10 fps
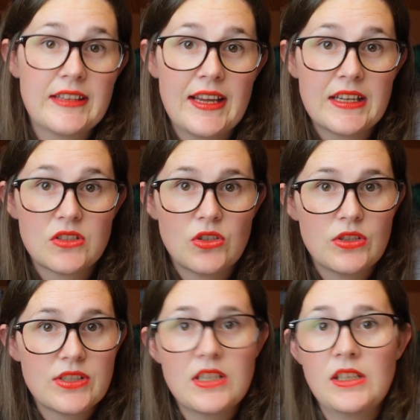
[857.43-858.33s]
that
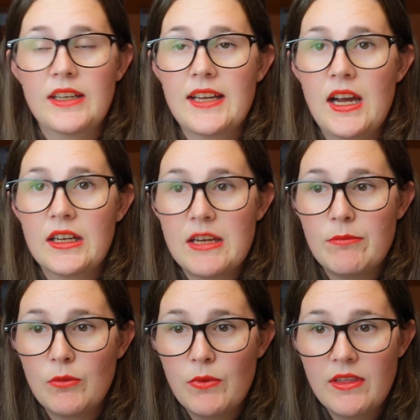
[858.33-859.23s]
exhausting. I can't
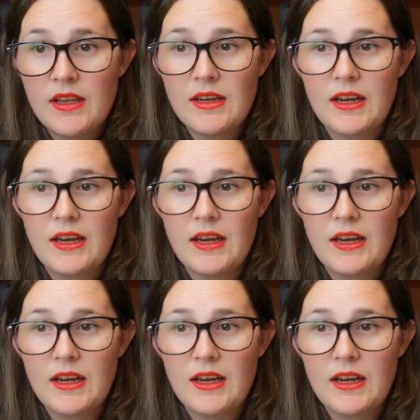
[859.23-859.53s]
keep up with it.